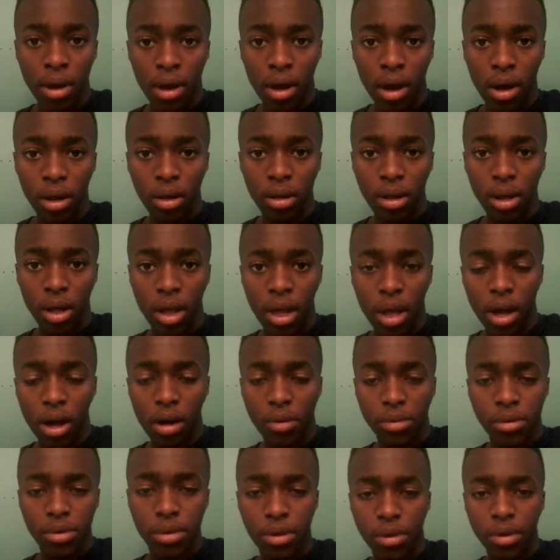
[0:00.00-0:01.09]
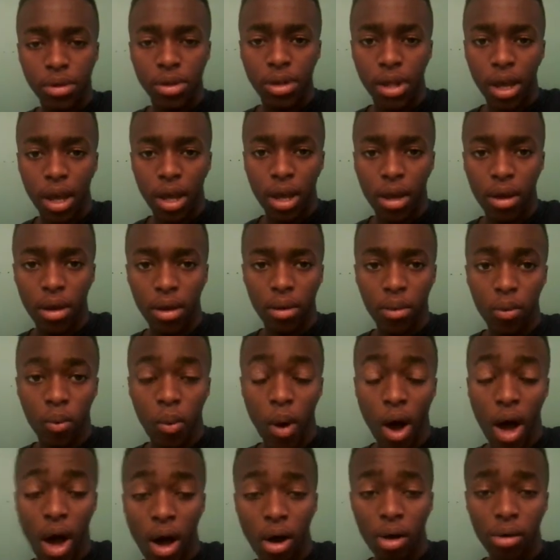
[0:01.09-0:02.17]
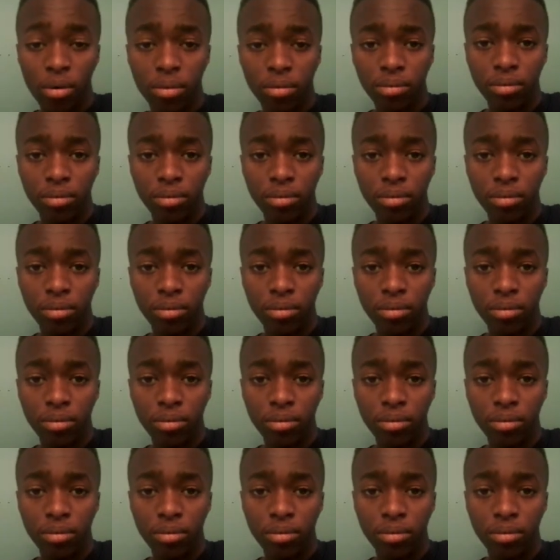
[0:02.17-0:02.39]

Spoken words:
on the Kickoff Show is like, wow,